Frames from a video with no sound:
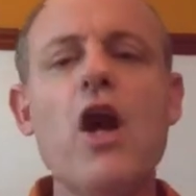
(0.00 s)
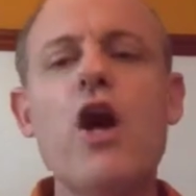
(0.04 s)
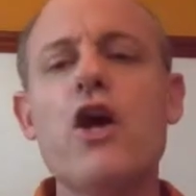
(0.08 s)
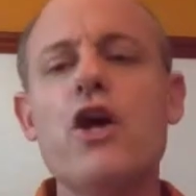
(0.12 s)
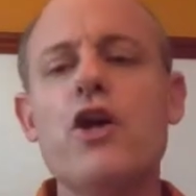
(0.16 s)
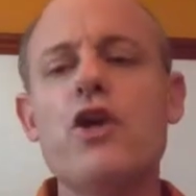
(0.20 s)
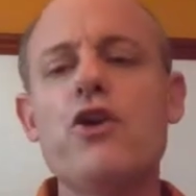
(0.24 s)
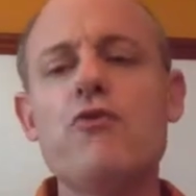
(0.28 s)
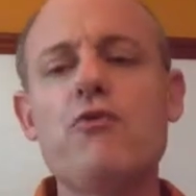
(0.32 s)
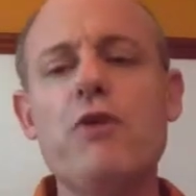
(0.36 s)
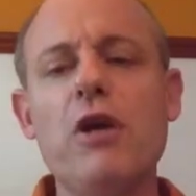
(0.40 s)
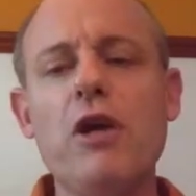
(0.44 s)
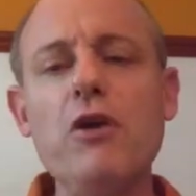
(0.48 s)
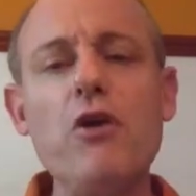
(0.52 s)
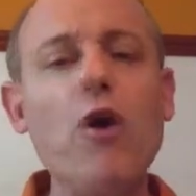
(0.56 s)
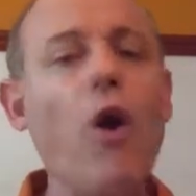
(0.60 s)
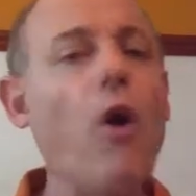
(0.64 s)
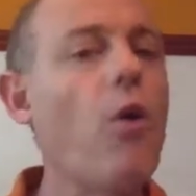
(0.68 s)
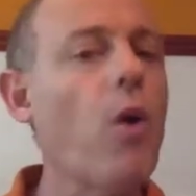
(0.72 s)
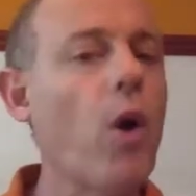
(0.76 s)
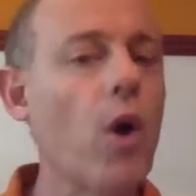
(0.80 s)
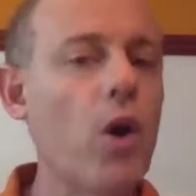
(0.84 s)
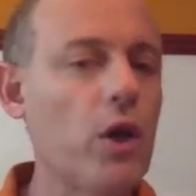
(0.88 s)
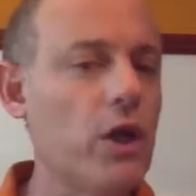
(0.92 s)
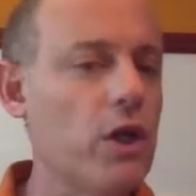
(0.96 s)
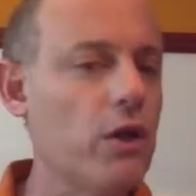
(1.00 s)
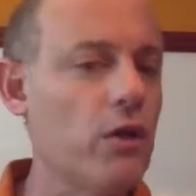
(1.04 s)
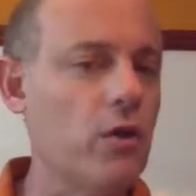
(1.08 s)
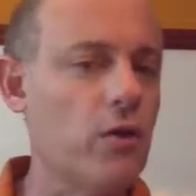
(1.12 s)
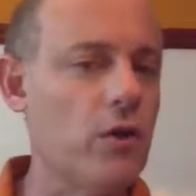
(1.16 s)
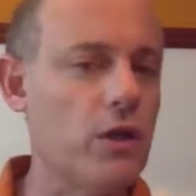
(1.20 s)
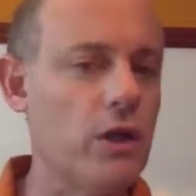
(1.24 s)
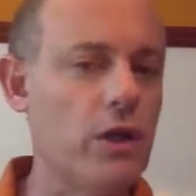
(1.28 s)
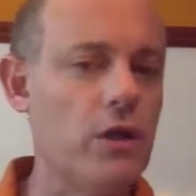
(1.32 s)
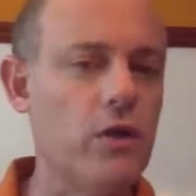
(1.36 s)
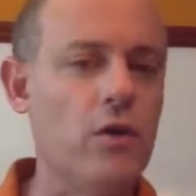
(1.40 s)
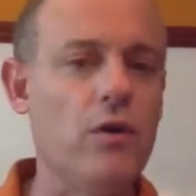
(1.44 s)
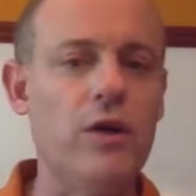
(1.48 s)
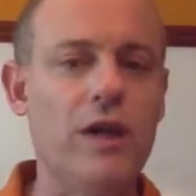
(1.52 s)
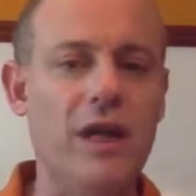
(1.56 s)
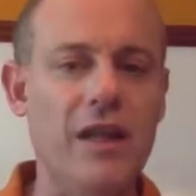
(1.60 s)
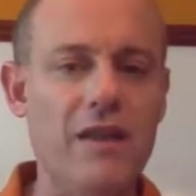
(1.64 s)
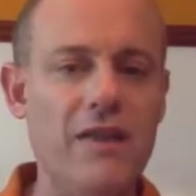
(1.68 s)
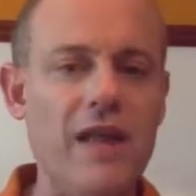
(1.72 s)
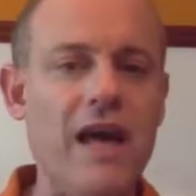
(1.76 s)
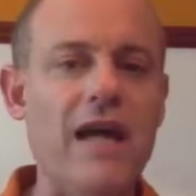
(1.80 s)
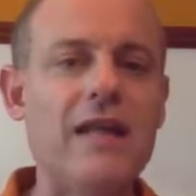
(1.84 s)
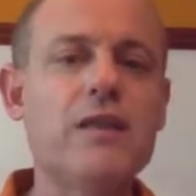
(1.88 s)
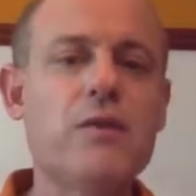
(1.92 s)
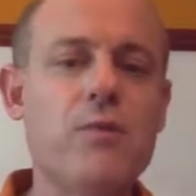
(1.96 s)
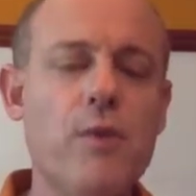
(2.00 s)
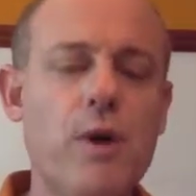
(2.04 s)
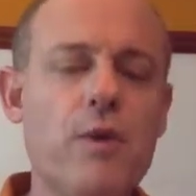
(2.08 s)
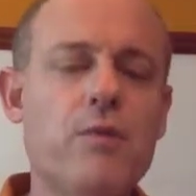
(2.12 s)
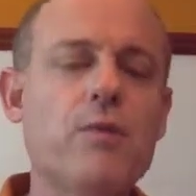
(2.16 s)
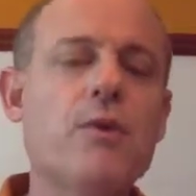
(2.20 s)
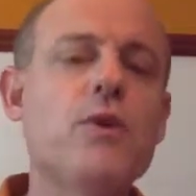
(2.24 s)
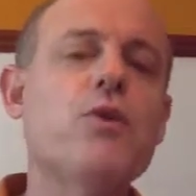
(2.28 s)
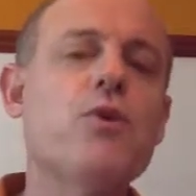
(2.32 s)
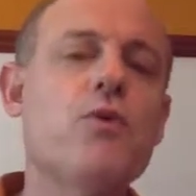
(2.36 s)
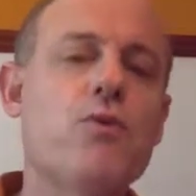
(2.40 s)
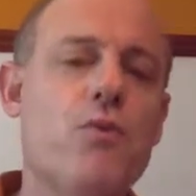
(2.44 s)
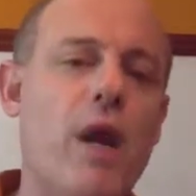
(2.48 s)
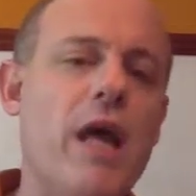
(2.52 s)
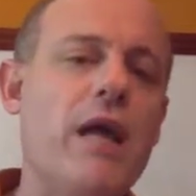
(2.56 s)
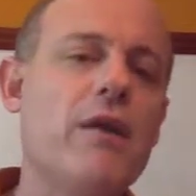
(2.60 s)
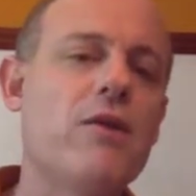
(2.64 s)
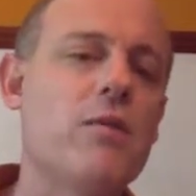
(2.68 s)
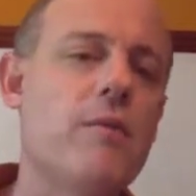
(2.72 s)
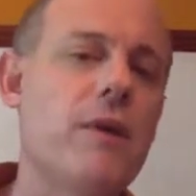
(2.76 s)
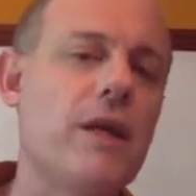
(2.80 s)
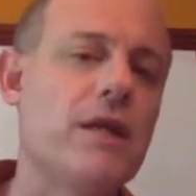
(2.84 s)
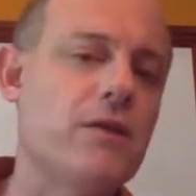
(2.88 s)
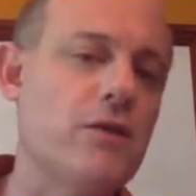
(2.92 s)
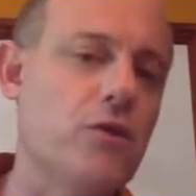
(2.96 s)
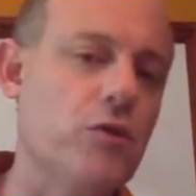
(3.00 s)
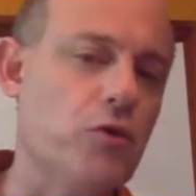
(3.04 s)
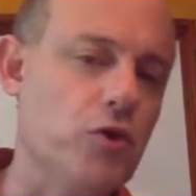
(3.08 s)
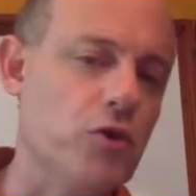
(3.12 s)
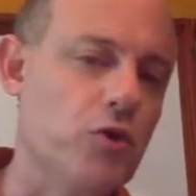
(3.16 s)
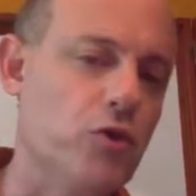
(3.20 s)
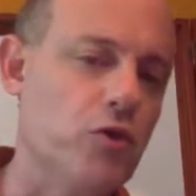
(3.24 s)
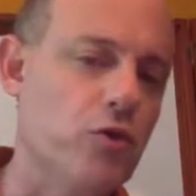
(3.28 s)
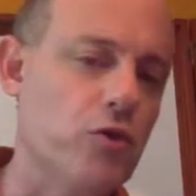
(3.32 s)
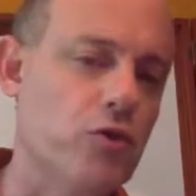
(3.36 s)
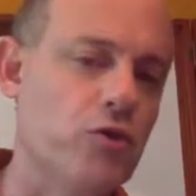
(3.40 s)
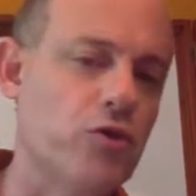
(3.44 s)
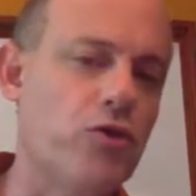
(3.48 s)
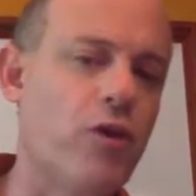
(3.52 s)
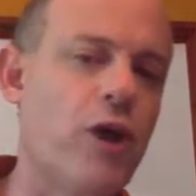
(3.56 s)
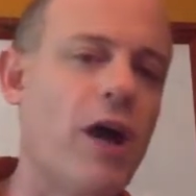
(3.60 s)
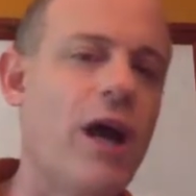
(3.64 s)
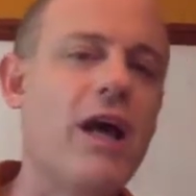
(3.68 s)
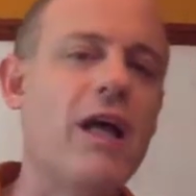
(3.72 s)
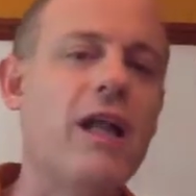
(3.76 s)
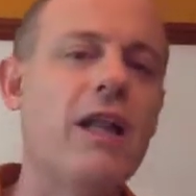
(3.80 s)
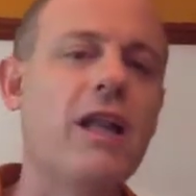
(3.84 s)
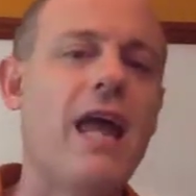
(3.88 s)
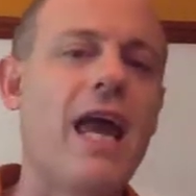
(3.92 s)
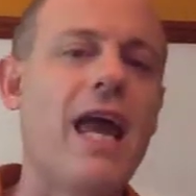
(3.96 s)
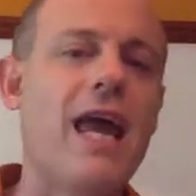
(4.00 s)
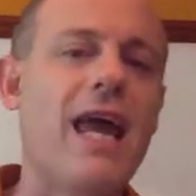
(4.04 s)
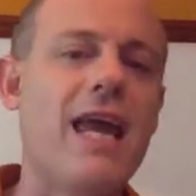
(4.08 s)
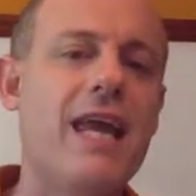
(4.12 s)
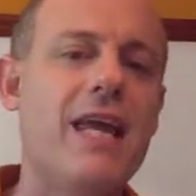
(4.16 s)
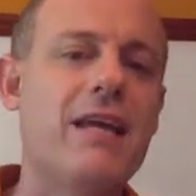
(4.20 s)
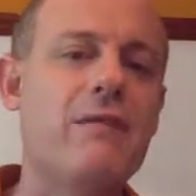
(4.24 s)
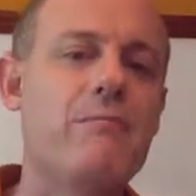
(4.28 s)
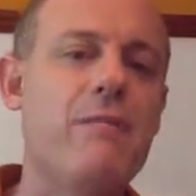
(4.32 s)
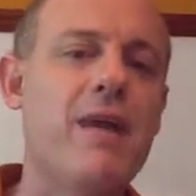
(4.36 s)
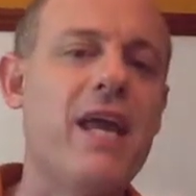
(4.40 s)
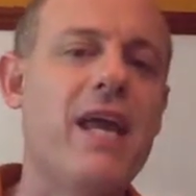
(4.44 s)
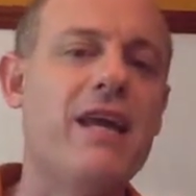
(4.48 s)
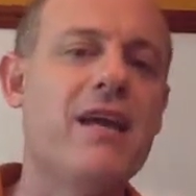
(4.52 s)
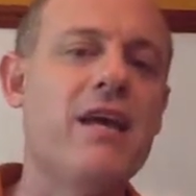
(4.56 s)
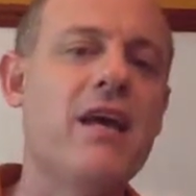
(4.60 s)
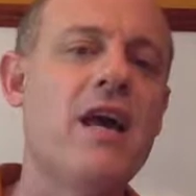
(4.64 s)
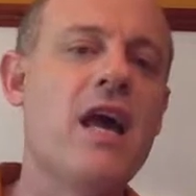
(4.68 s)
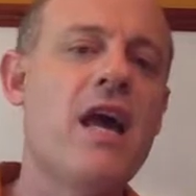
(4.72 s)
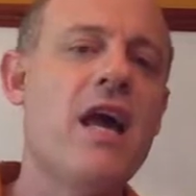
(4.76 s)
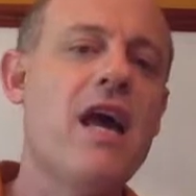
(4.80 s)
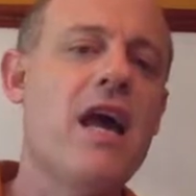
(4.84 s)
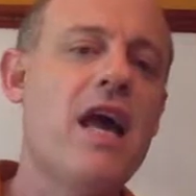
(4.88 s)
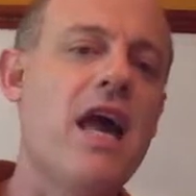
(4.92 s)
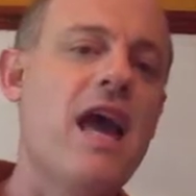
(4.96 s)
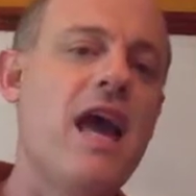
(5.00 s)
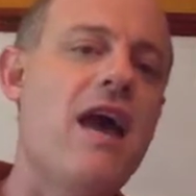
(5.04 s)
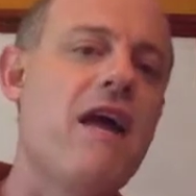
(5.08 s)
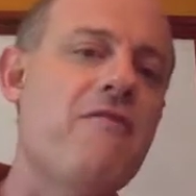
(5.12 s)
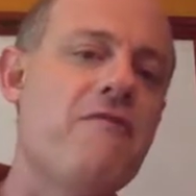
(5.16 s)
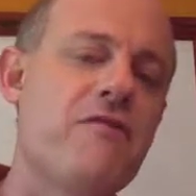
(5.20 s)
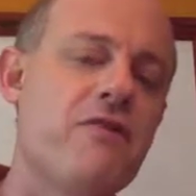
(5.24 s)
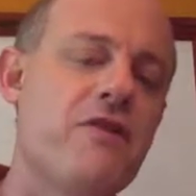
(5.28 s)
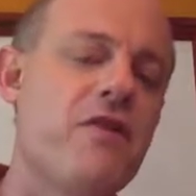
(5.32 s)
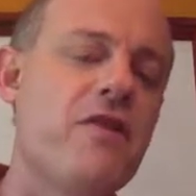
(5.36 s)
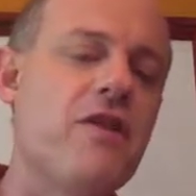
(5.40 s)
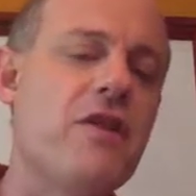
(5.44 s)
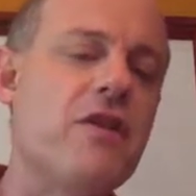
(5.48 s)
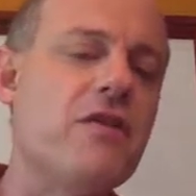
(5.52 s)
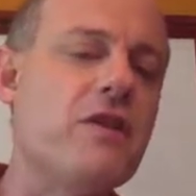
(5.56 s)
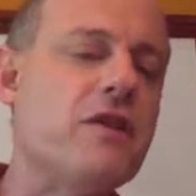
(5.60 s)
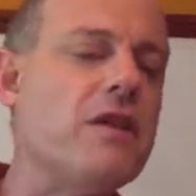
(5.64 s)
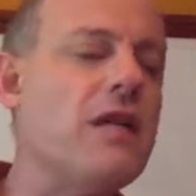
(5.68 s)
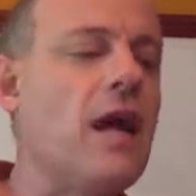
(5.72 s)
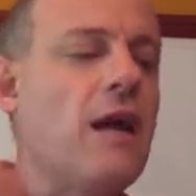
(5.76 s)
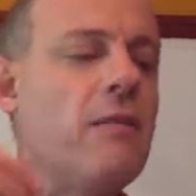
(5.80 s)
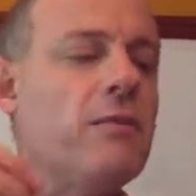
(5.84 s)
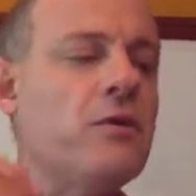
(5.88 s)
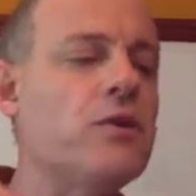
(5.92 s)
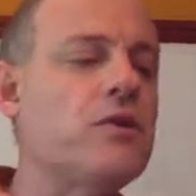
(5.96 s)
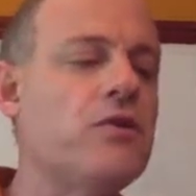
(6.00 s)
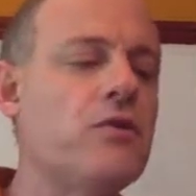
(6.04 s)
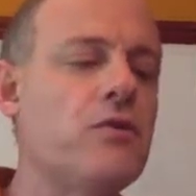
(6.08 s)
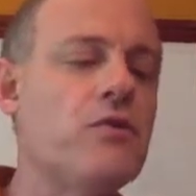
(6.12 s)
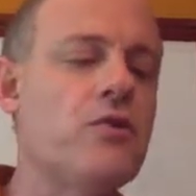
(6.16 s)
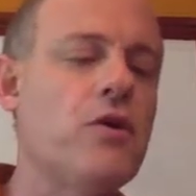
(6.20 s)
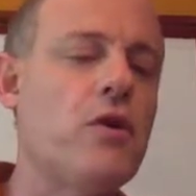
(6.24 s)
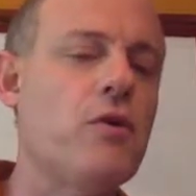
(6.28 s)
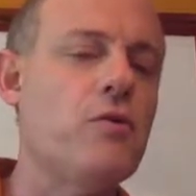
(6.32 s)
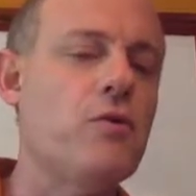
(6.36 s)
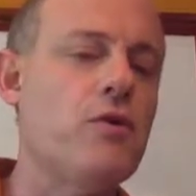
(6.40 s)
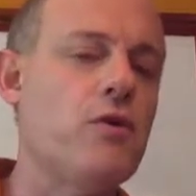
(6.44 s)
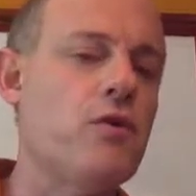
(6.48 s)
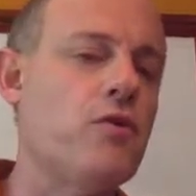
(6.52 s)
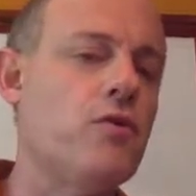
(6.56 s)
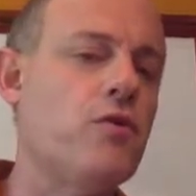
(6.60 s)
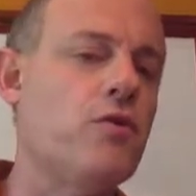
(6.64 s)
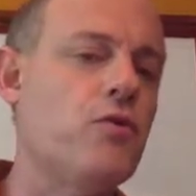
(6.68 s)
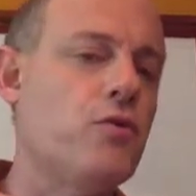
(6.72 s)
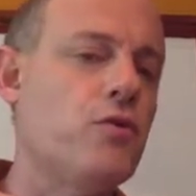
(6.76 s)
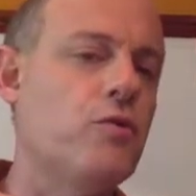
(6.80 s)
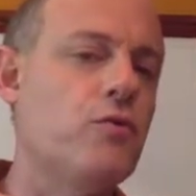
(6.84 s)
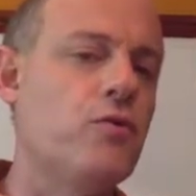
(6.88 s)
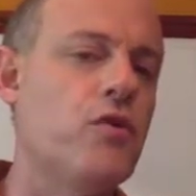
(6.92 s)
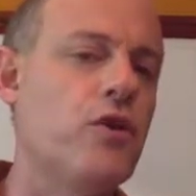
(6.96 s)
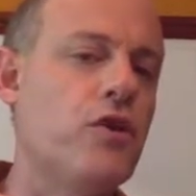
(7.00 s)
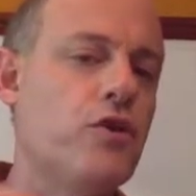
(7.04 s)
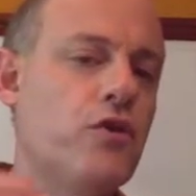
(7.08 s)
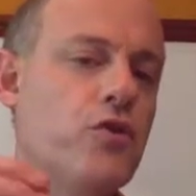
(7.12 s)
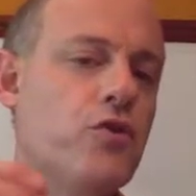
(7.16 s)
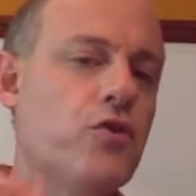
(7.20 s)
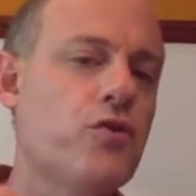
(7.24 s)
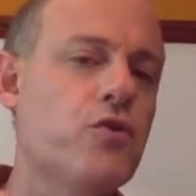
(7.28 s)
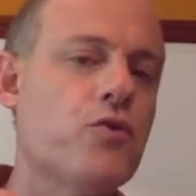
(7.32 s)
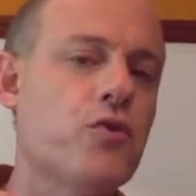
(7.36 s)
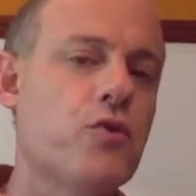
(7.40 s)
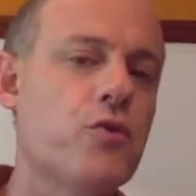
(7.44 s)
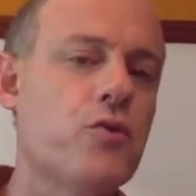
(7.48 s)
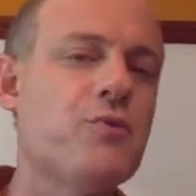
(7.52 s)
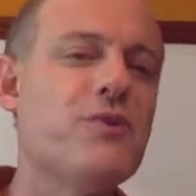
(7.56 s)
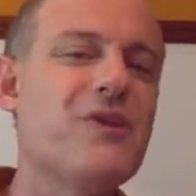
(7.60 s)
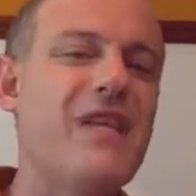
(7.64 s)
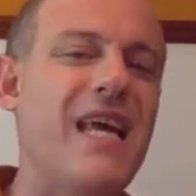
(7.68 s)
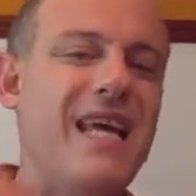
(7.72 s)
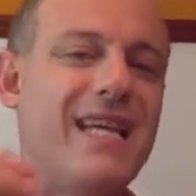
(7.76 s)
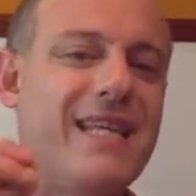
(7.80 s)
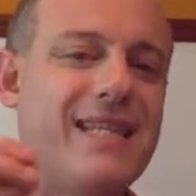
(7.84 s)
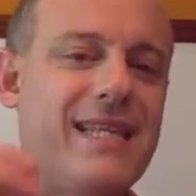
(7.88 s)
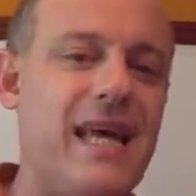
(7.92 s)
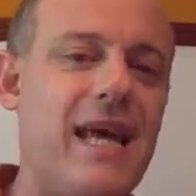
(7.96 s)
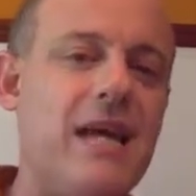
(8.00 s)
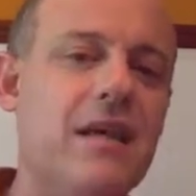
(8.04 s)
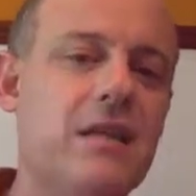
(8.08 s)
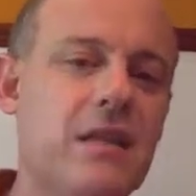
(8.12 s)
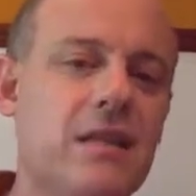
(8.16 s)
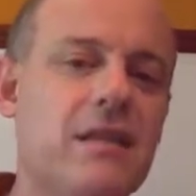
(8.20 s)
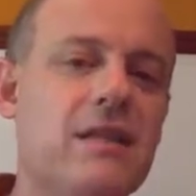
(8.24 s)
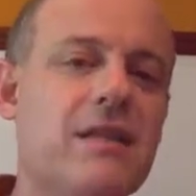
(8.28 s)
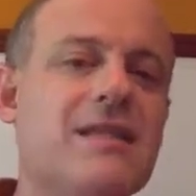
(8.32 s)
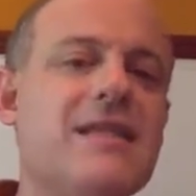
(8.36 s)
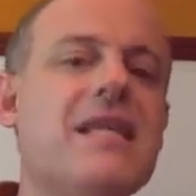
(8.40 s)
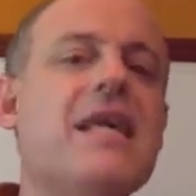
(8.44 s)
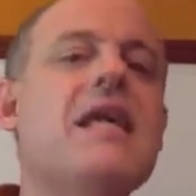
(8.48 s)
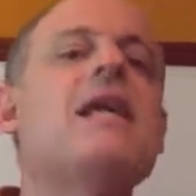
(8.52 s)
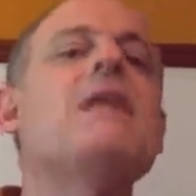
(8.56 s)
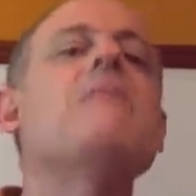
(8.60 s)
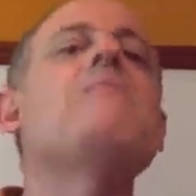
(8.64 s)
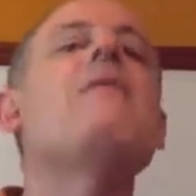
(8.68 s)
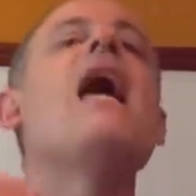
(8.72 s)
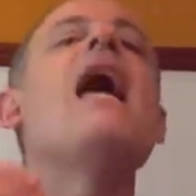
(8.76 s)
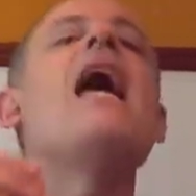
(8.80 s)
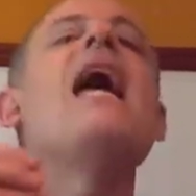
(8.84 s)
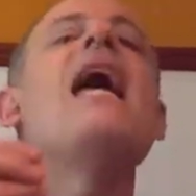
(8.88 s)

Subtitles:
You can go on and on and on. And that's why we do randomized controlled trial and make everything that happens to the two groups exactly the same,